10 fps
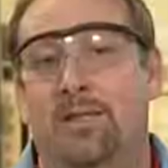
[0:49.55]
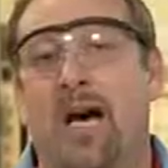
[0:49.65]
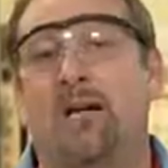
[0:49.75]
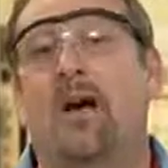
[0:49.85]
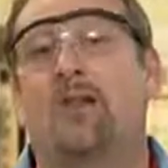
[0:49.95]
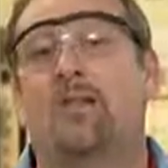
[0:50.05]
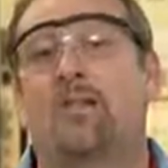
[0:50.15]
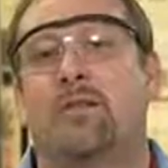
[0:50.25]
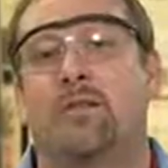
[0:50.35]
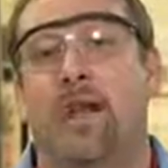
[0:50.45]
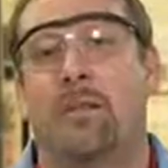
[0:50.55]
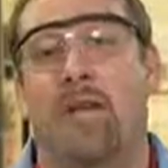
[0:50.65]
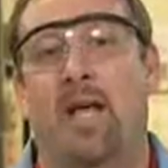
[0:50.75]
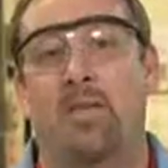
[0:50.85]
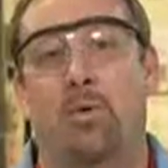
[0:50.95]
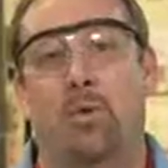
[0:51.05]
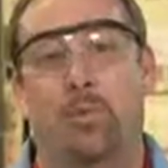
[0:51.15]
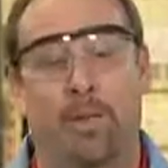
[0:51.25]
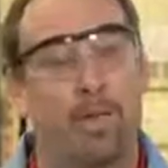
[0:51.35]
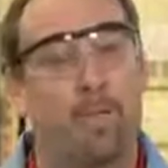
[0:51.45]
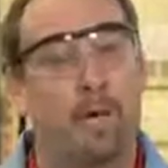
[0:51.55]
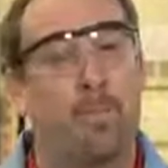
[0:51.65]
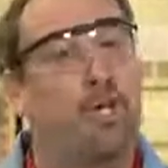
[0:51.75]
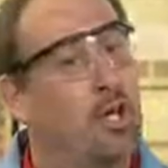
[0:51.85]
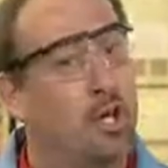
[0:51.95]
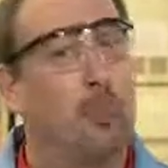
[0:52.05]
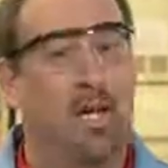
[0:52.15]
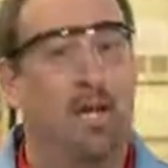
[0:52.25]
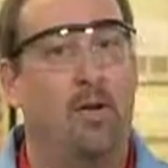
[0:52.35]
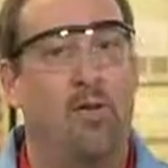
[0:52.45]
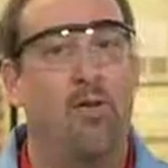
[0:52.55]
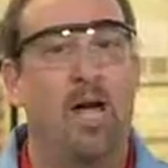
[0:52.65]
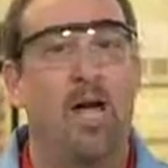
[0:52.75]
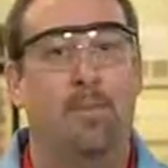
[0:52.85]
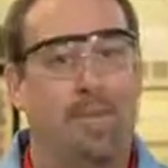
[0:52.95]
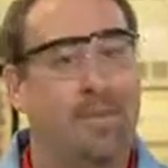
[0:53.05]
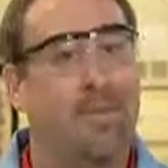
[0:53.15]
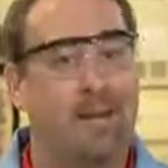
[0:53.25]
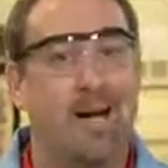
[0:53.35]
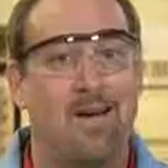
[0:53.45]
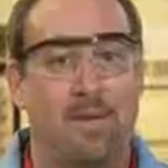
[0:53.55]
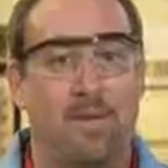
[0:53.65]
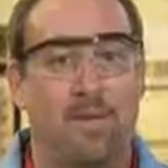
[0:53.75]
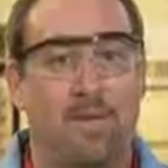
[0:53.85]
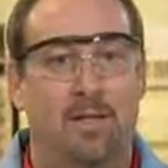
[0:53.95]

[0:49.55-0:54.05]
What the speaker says: Non-volatile contamination will build up and accumulate over time in the column,